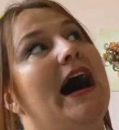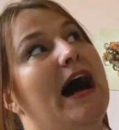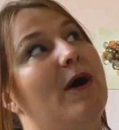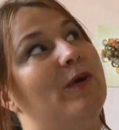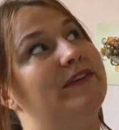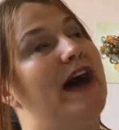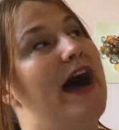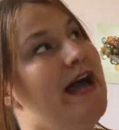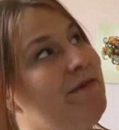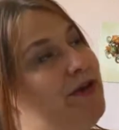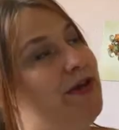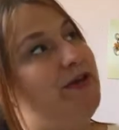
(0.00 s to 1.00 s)
What
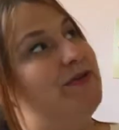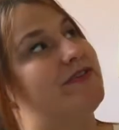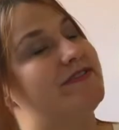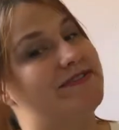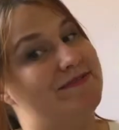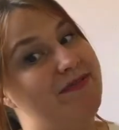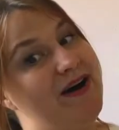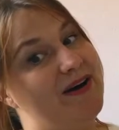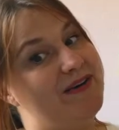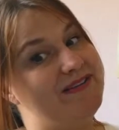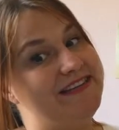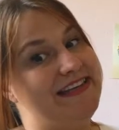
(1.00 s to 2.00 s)
I'm curious
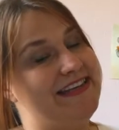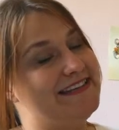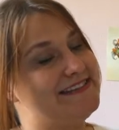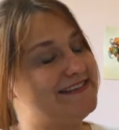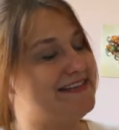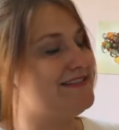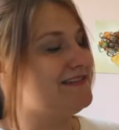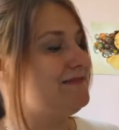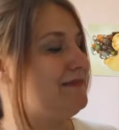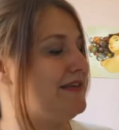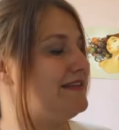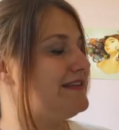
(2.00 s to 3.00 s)
about is, does it
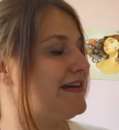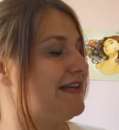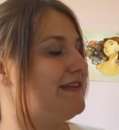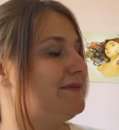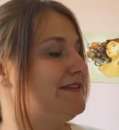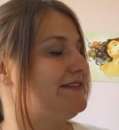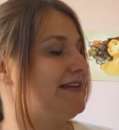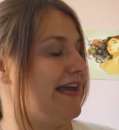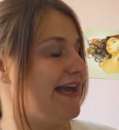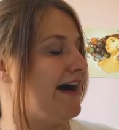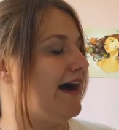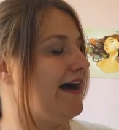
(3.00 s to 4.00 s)
mean that with
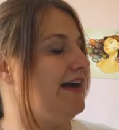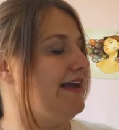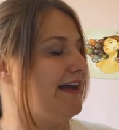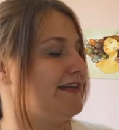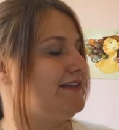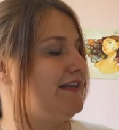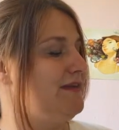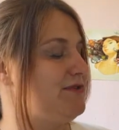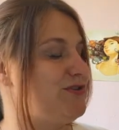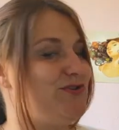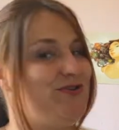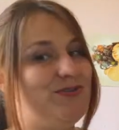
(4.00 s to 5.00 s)
AI and
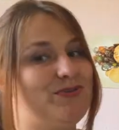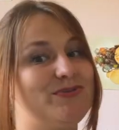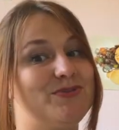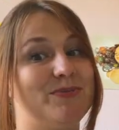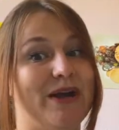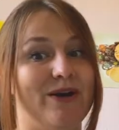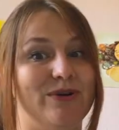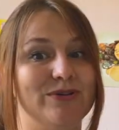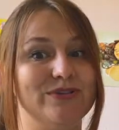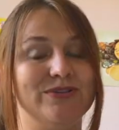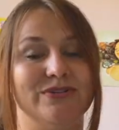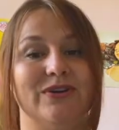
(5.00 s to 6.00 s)
image use, we're
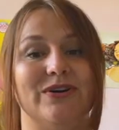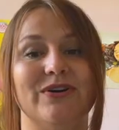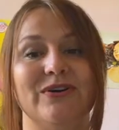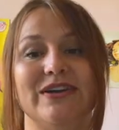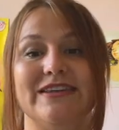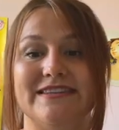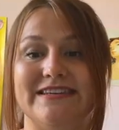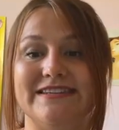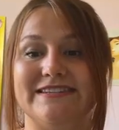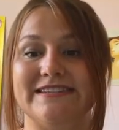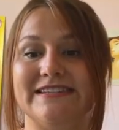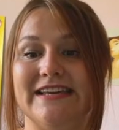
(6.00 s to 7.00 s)
also in
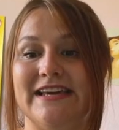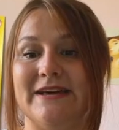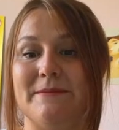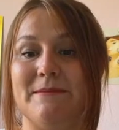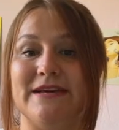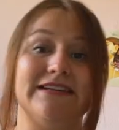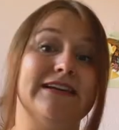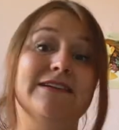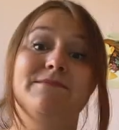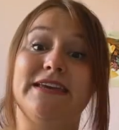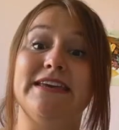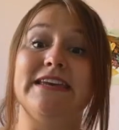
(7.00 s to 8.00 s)
this
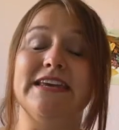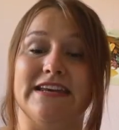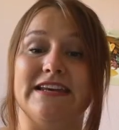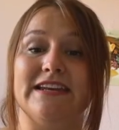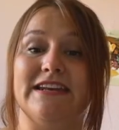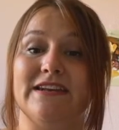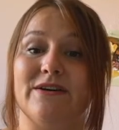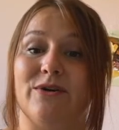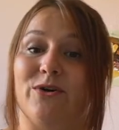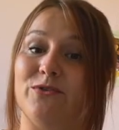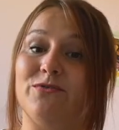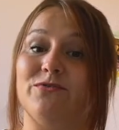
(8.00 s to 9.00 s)
basically beginning
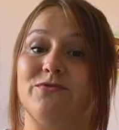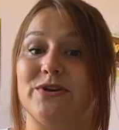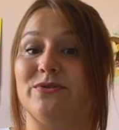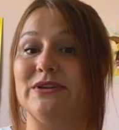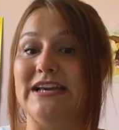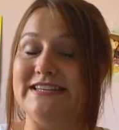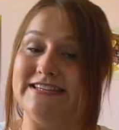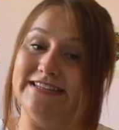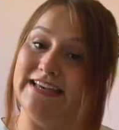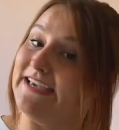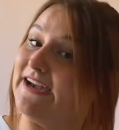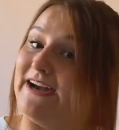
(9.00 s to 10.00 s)
of
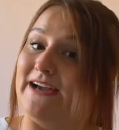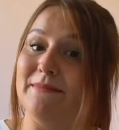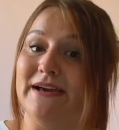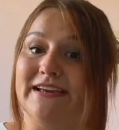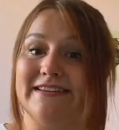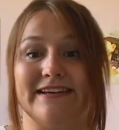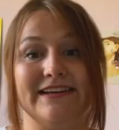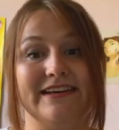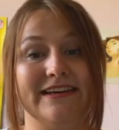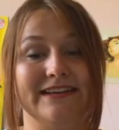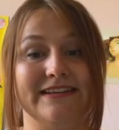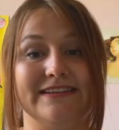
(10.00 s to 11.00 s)
regulating AI beta
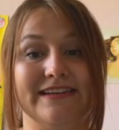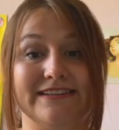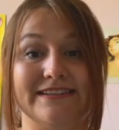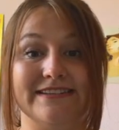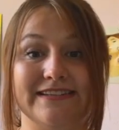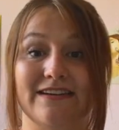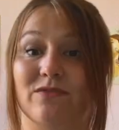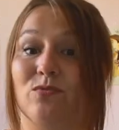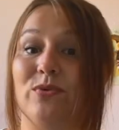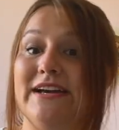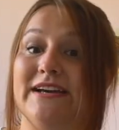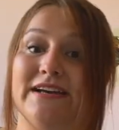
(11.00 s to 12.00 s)
and understanding
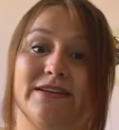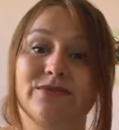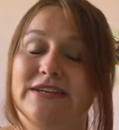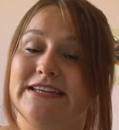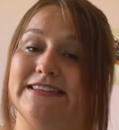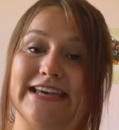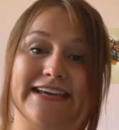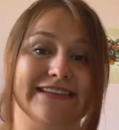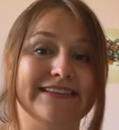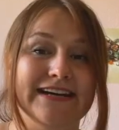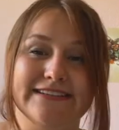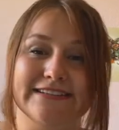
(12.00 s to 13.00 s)
where do they take
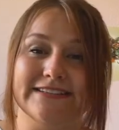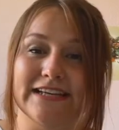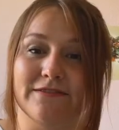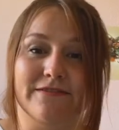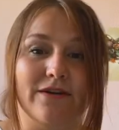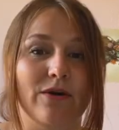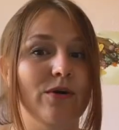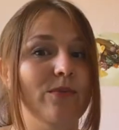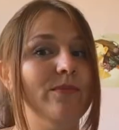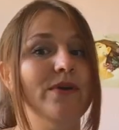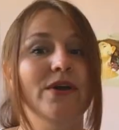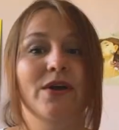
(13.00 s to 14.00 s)
data set
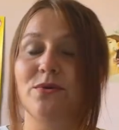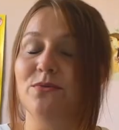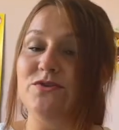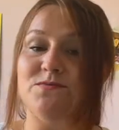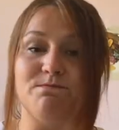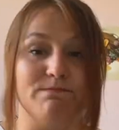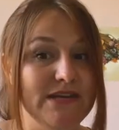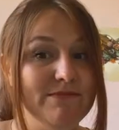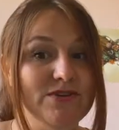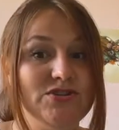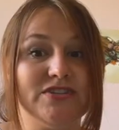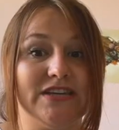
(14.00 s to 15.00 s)
from, which
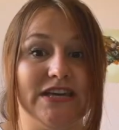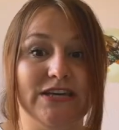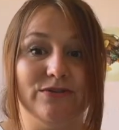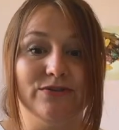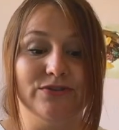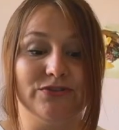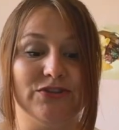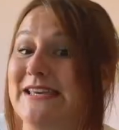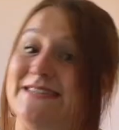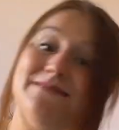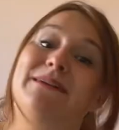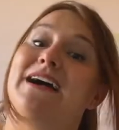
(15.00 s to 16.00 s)
images are used?
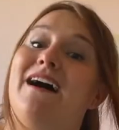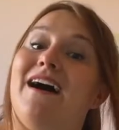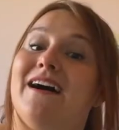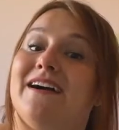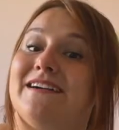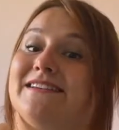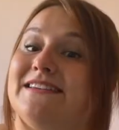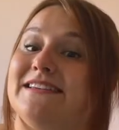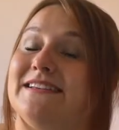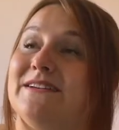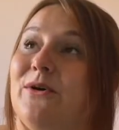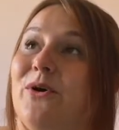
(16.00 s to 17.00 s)
Is my
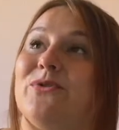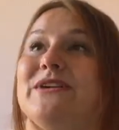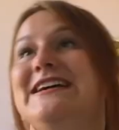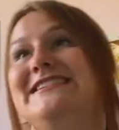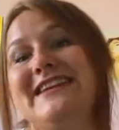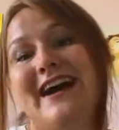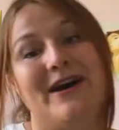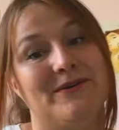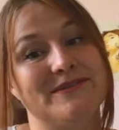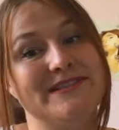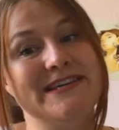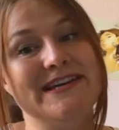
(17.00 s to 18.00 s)
art already
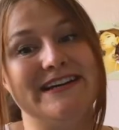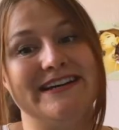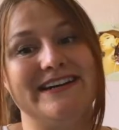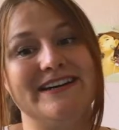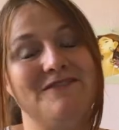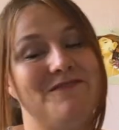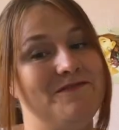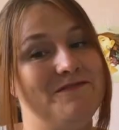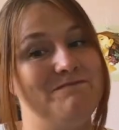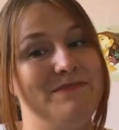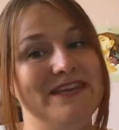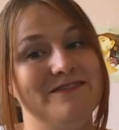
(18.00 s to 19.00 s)
out there
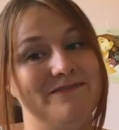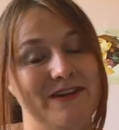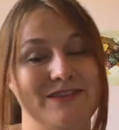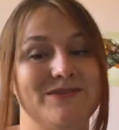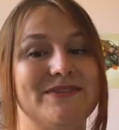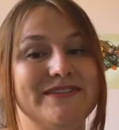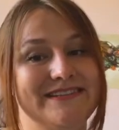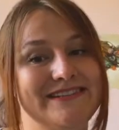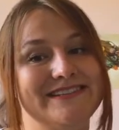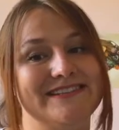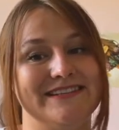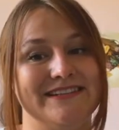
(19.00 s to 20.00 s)
being fed to the
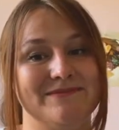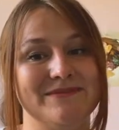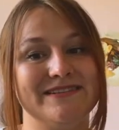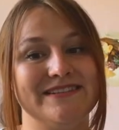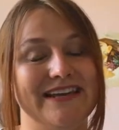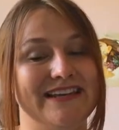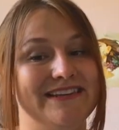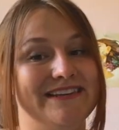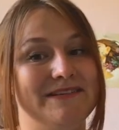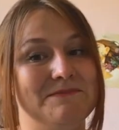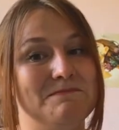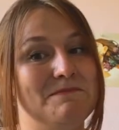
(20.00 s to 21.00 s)
systems
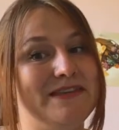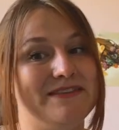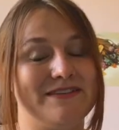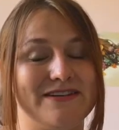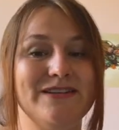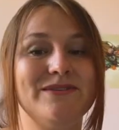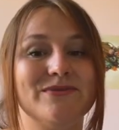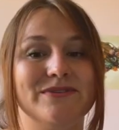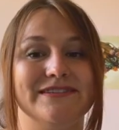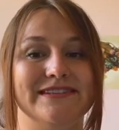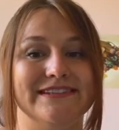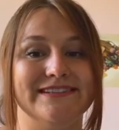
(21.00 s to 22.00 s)
and being trained to the
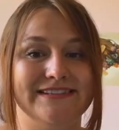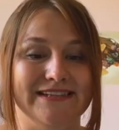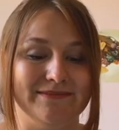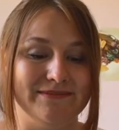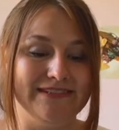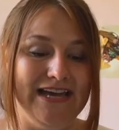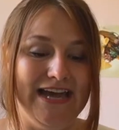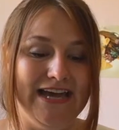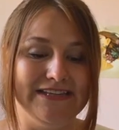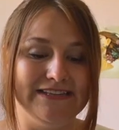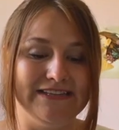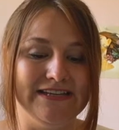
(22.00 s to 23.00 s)
systems?
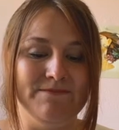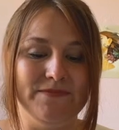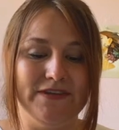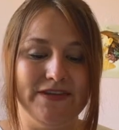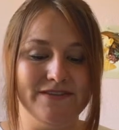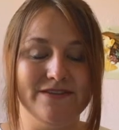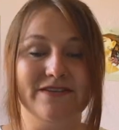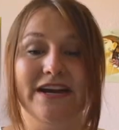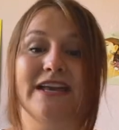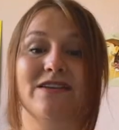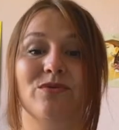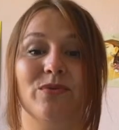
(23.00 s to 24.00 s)
And is there
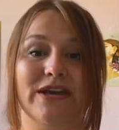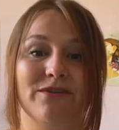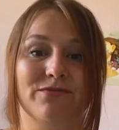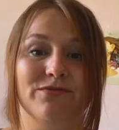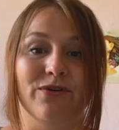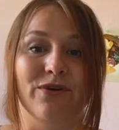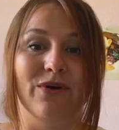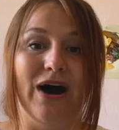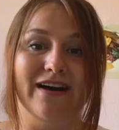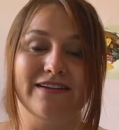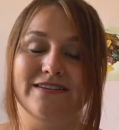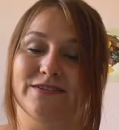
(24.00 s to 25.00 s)
any way for
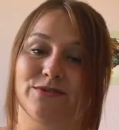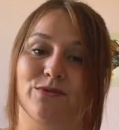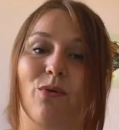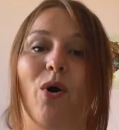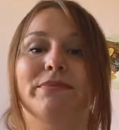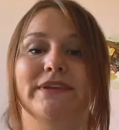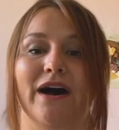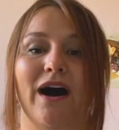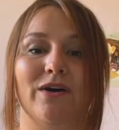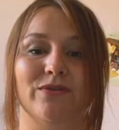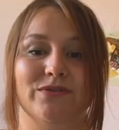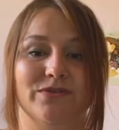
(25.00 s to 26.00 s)
artists to opt
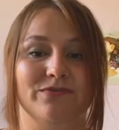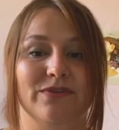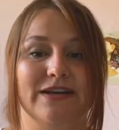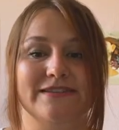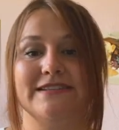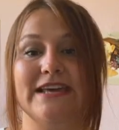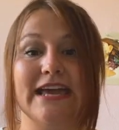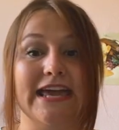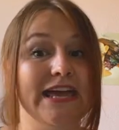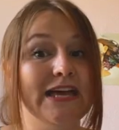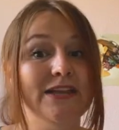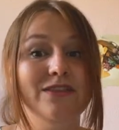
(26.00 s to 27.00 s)
out and
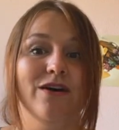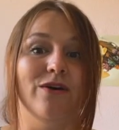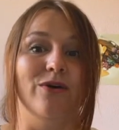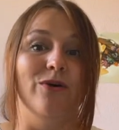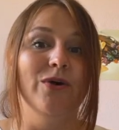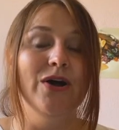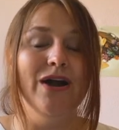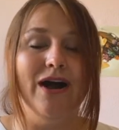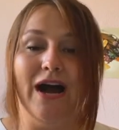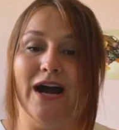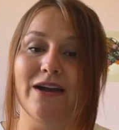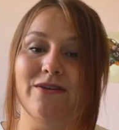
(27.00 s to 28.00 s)
say, no,
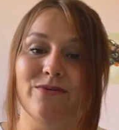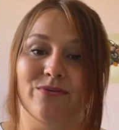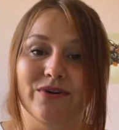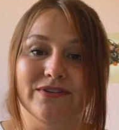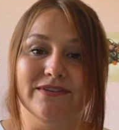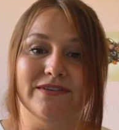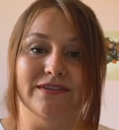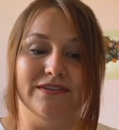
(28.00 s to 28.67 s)
I don't want